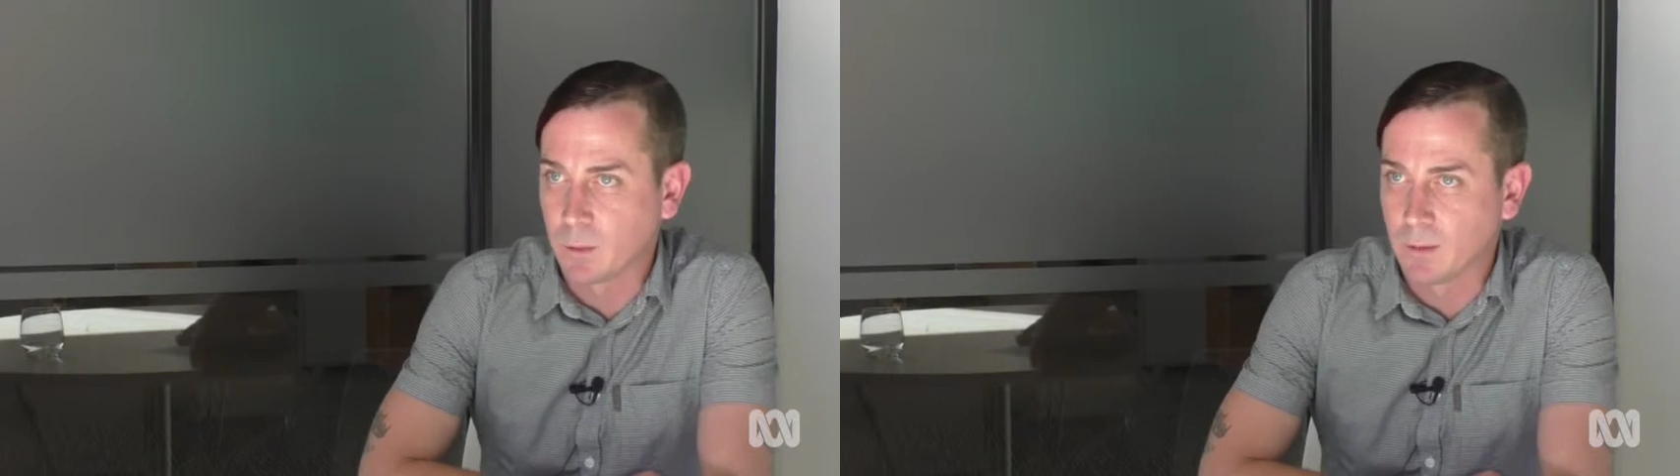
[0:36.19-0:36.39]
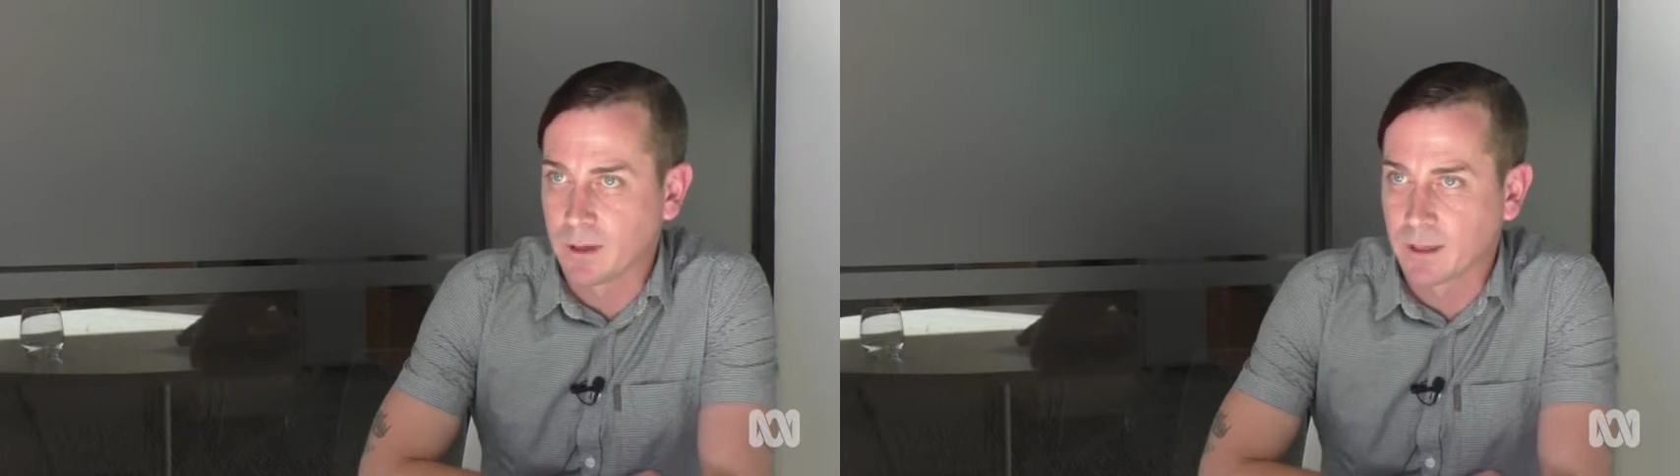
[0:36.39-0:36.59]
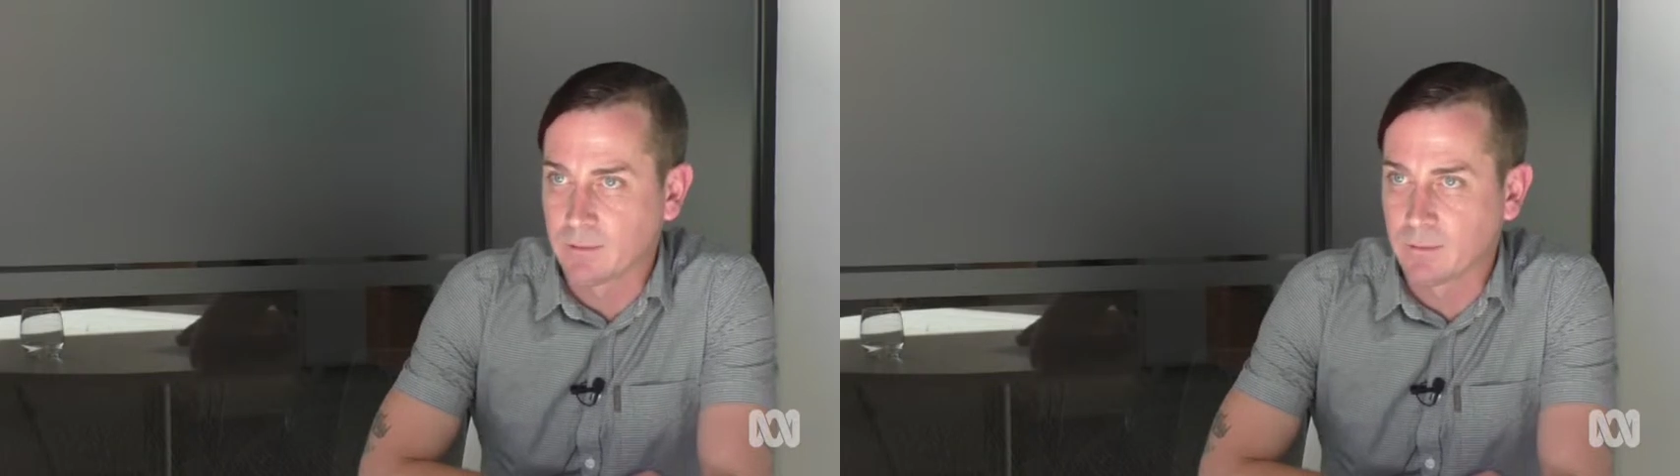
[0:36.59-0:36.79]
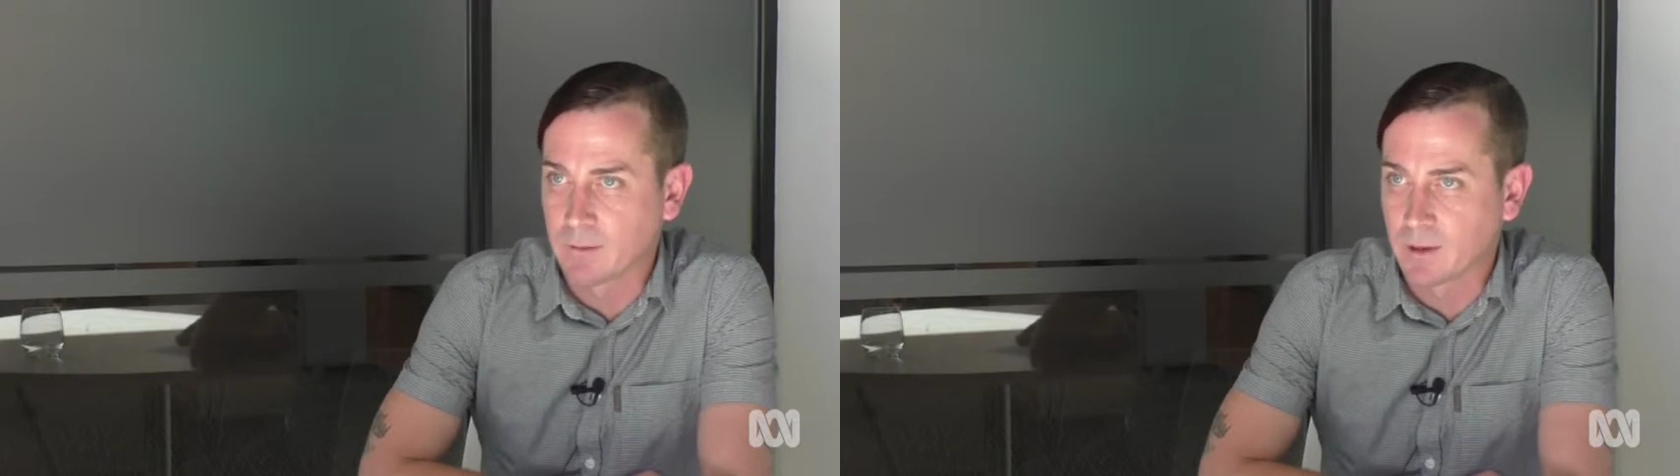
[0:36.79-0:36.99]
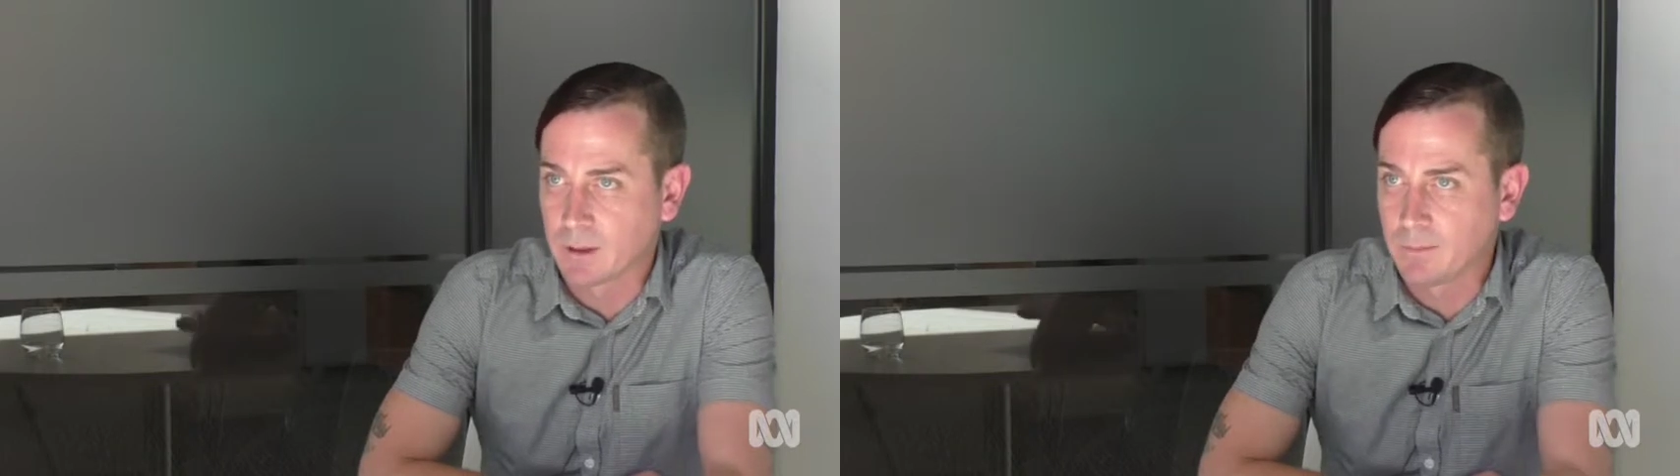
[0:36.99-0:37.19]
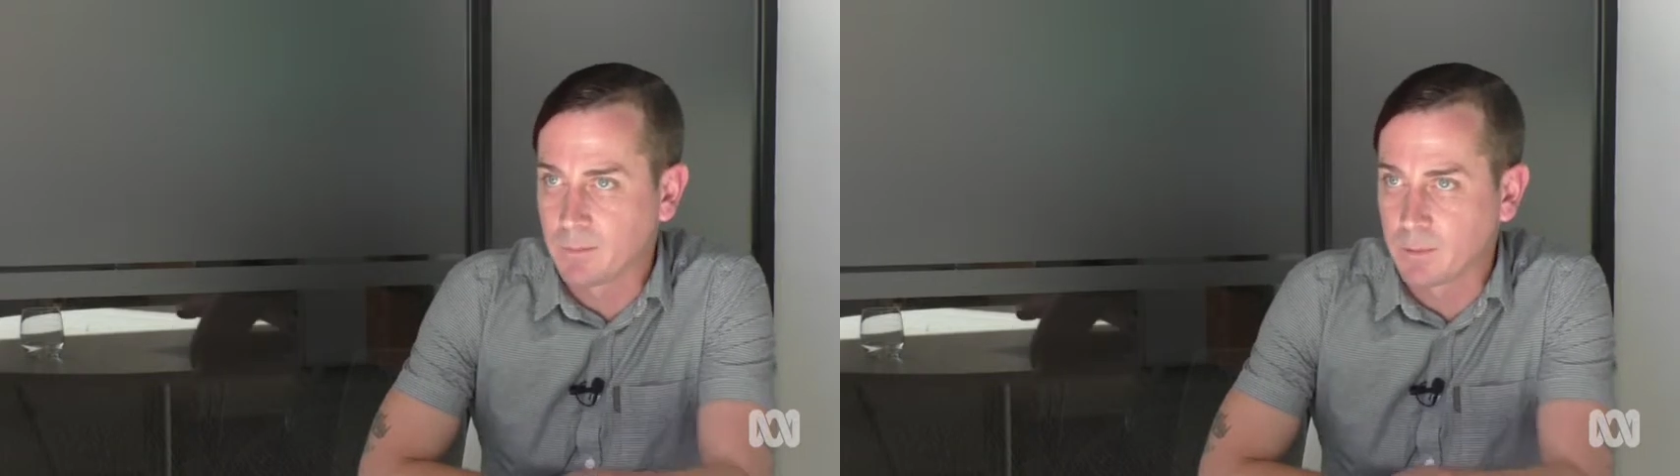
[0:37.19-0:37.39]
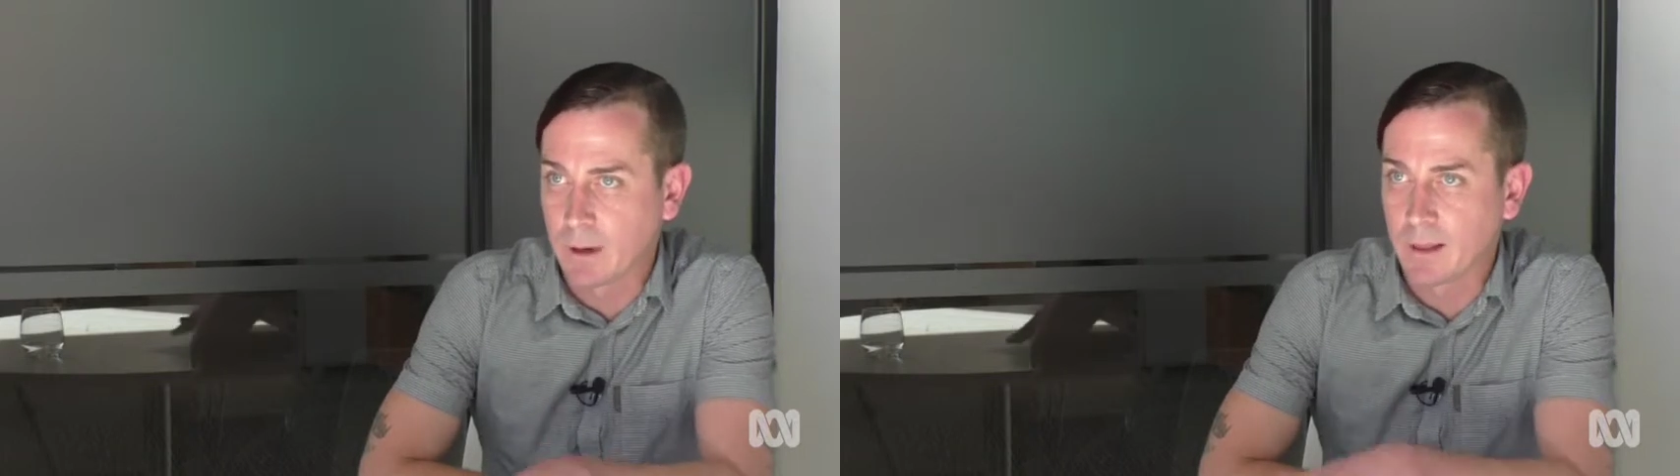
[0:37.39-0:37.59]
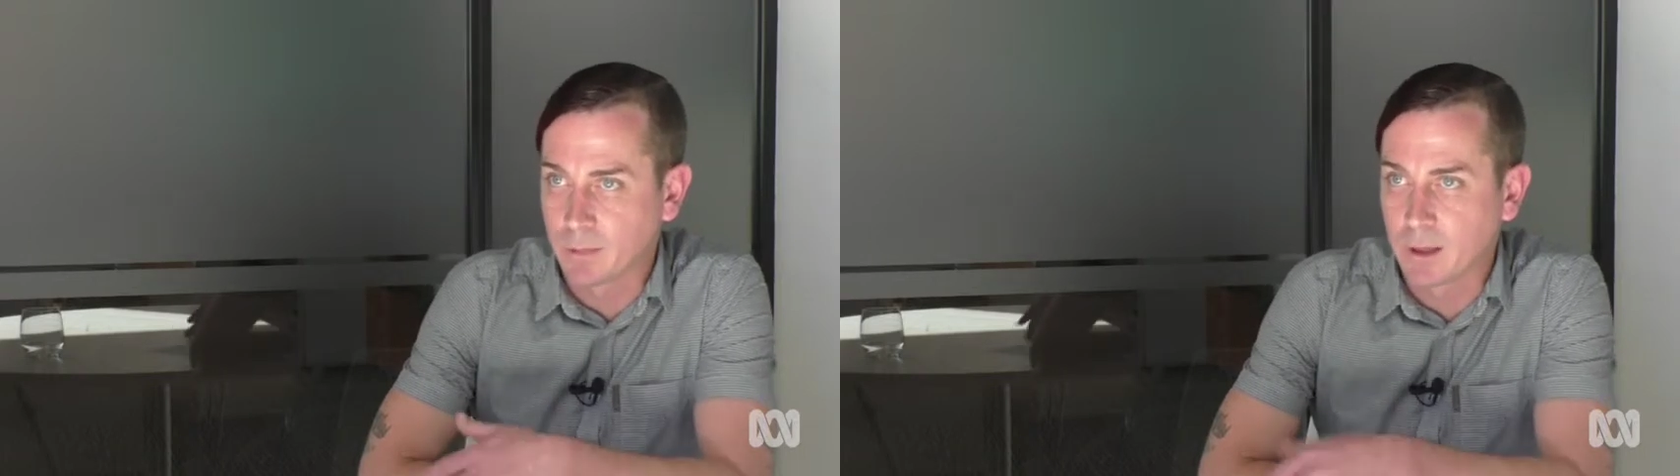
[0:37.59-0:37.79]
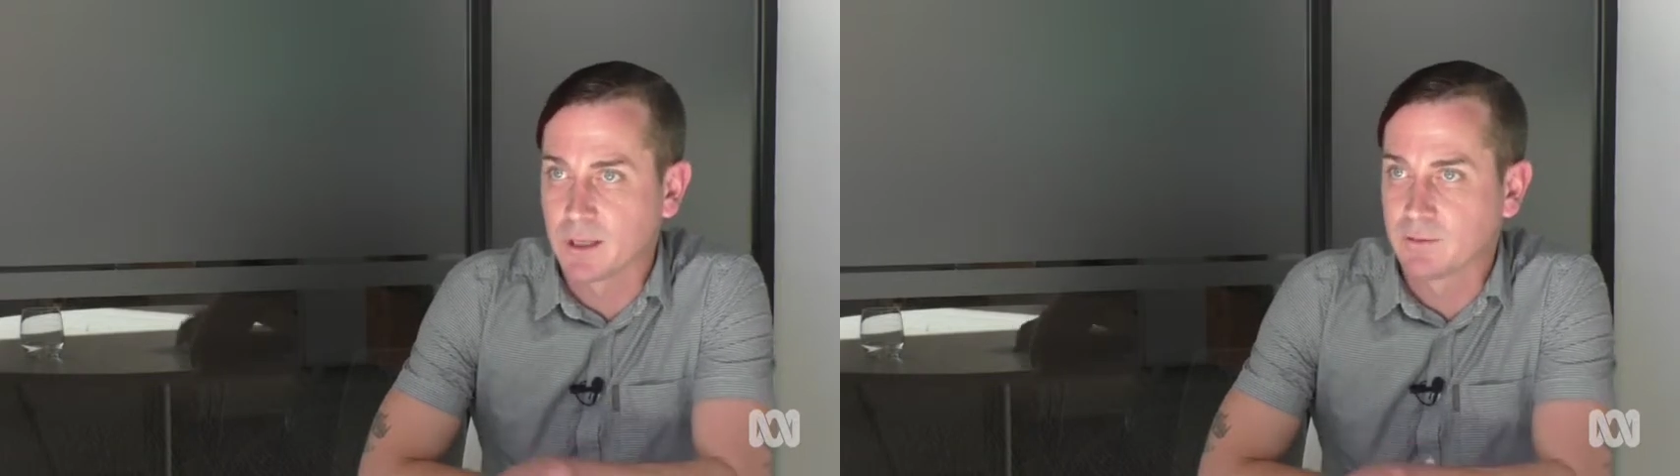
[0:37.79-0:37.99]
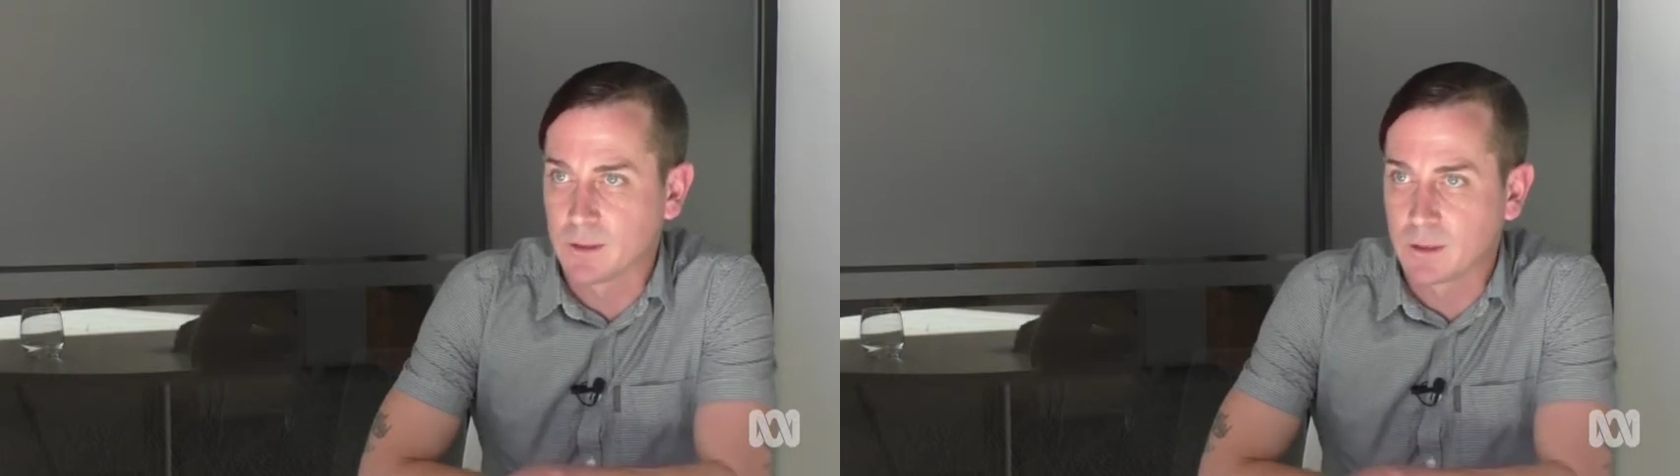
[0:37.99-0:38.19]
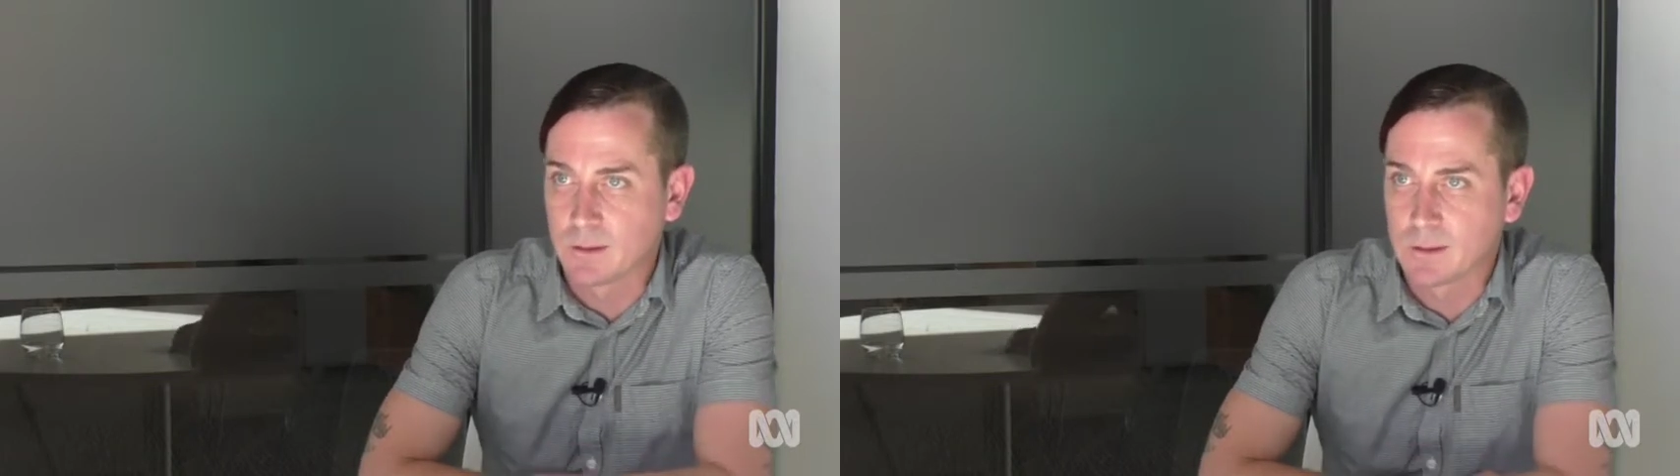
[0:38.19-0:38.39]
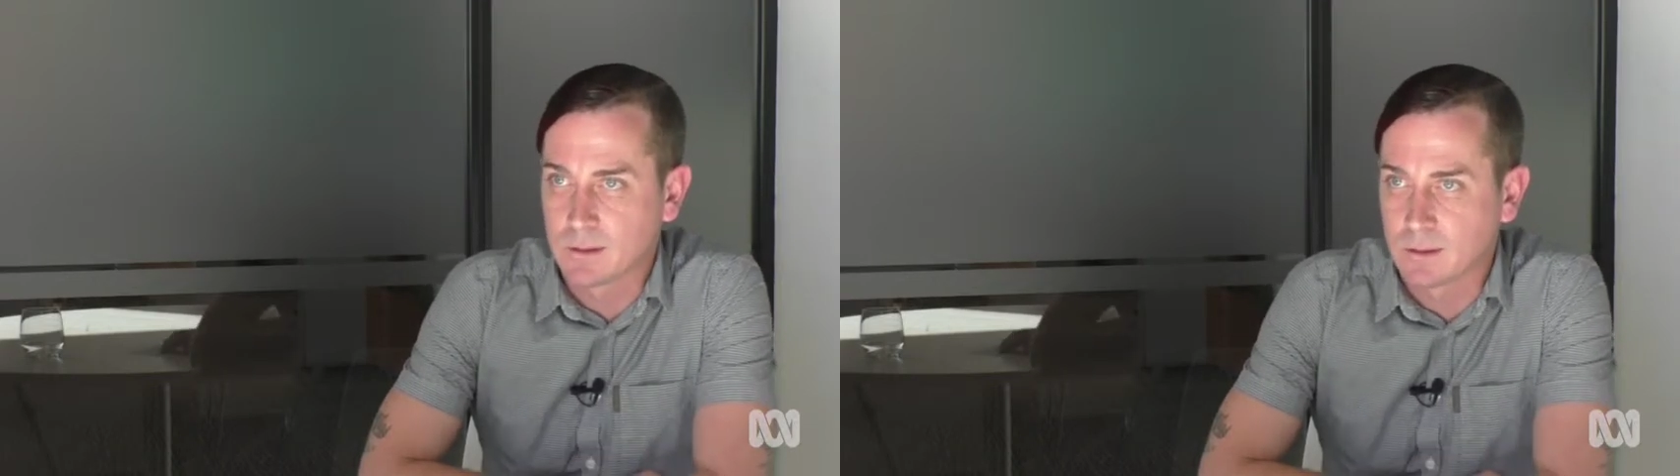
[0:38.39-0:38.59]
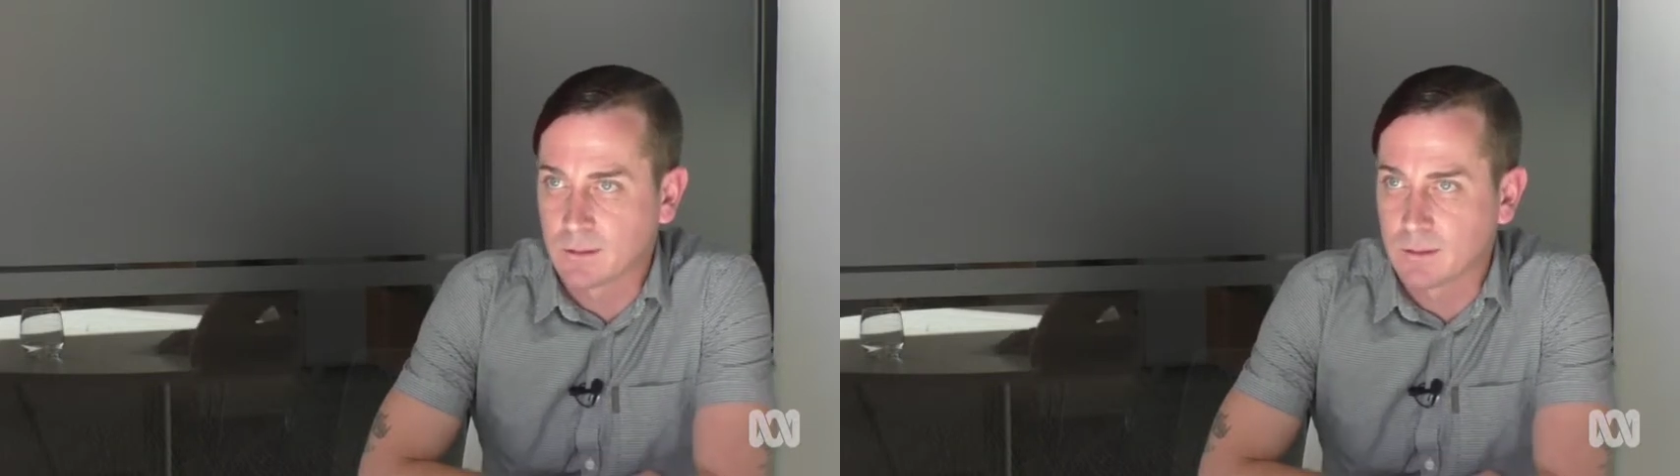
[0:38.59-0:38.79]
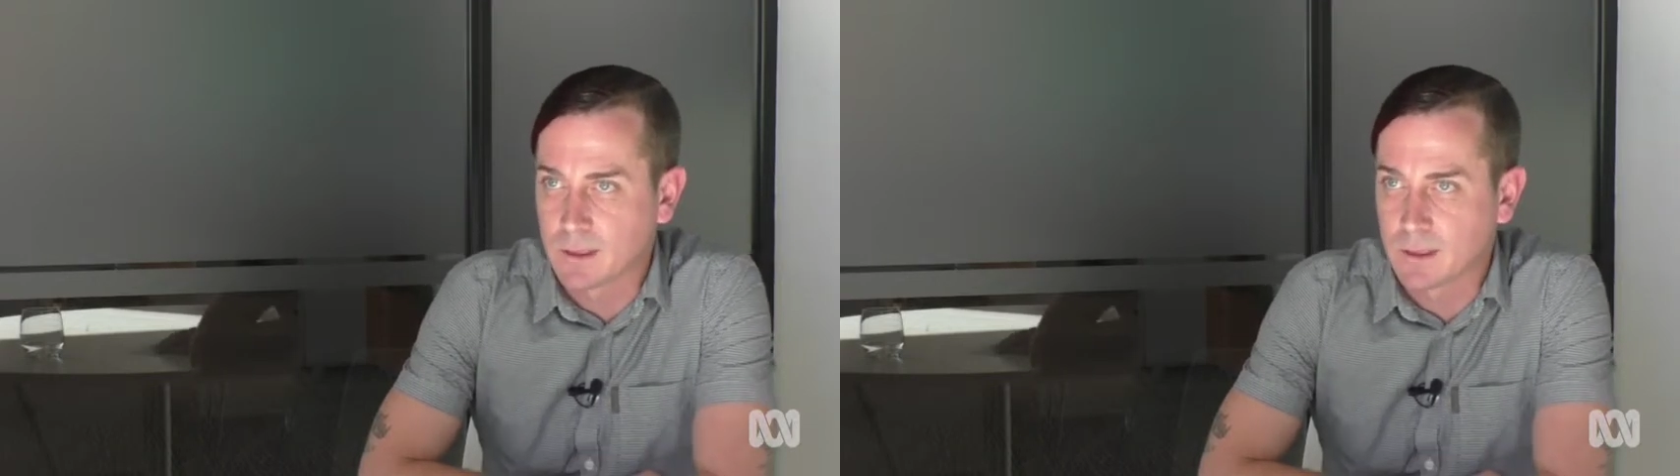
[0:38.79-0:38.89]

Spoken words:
rubric throughout the project for students to